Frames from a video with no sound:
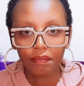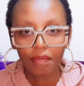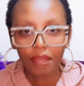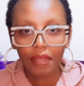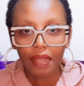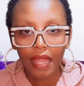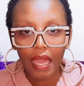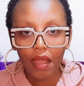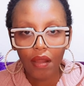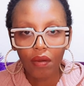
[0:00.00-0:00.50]

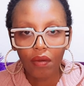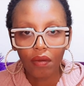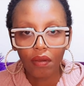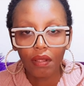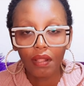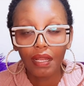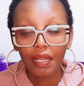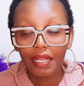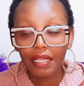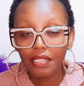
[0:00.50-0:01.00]
Now,
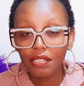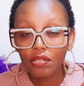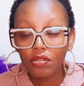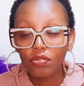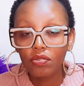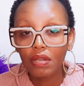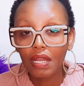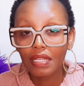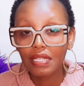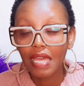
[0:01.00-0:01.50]
let's
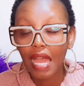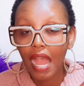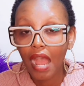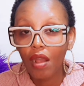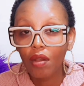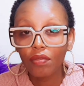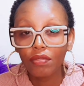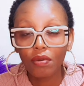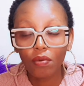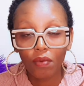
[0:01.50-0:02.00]
look at
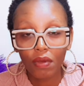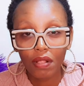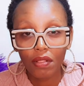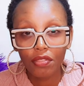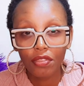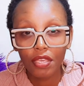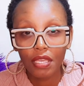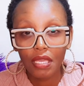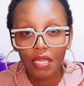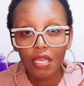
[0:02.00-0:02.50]
how the
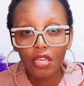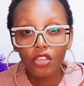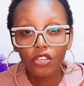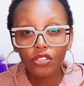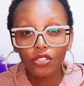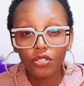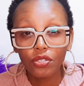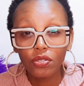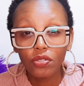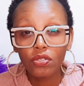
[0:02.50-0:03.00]
wealthy
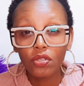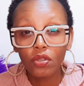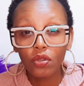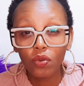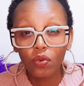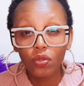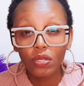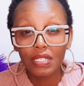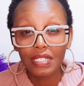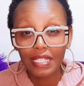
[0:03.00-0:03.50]
use
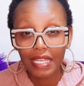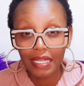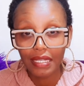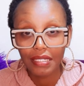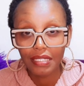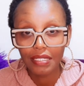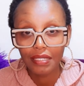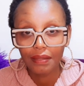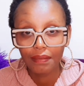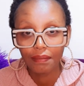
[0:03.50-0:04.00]
good
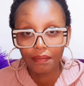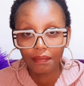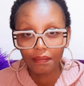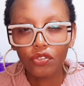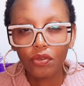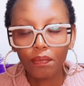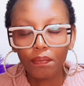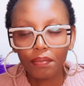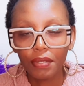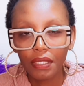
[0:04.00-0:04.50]
debt to
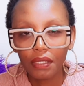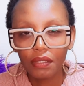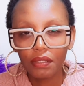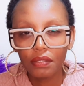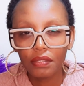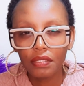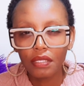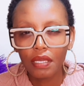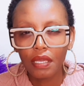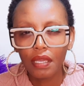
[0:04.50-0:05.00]

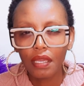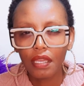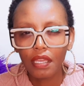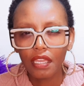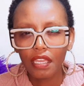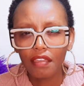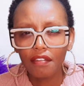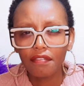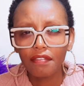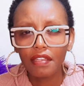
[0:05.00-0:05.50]
build
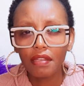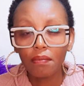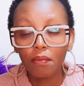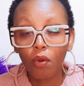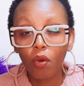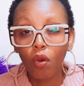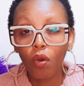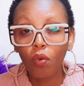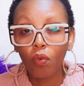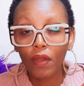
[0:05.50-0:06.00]
even
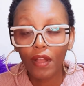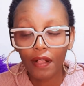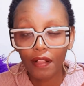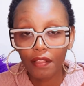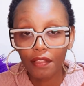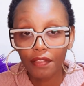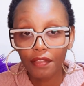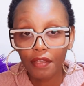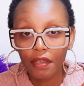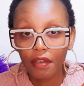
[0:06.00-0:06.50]
more
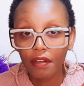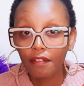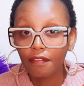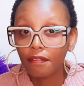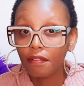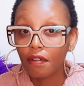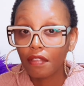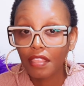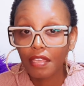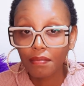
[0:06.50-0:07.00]
wealth
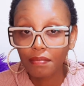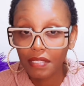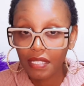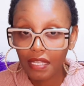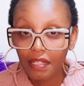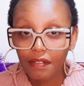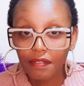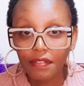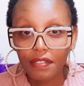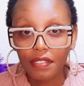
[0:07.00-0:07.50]
for
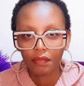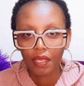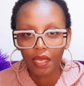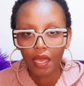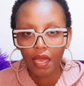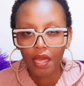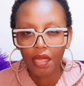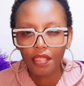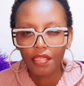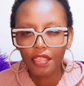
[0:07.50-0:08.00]
themselves.
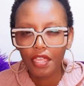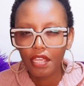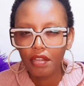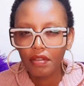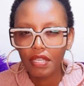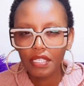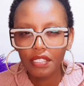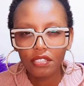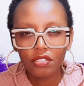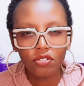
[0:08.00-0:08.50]
The
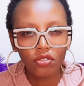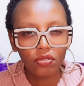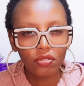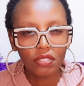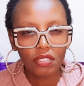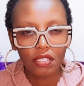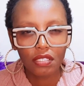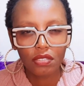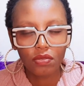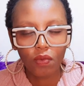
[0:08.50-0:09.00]
rich don't
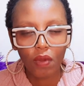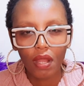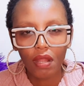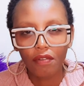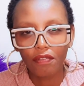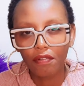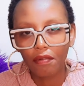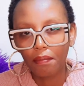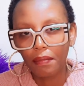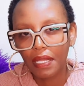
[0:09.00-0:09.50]
just work
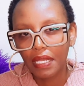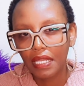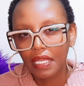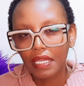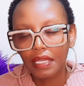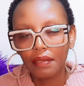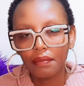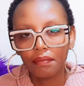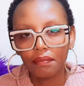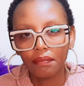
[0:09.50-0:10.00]
for money,
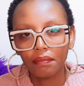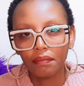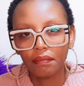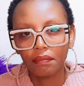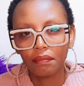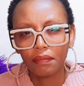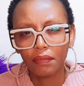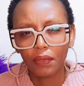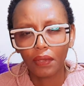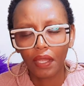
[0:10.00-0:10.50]

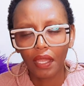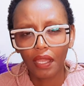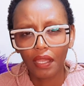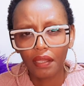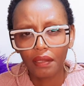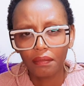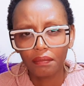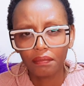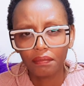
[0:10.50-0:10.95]
okay?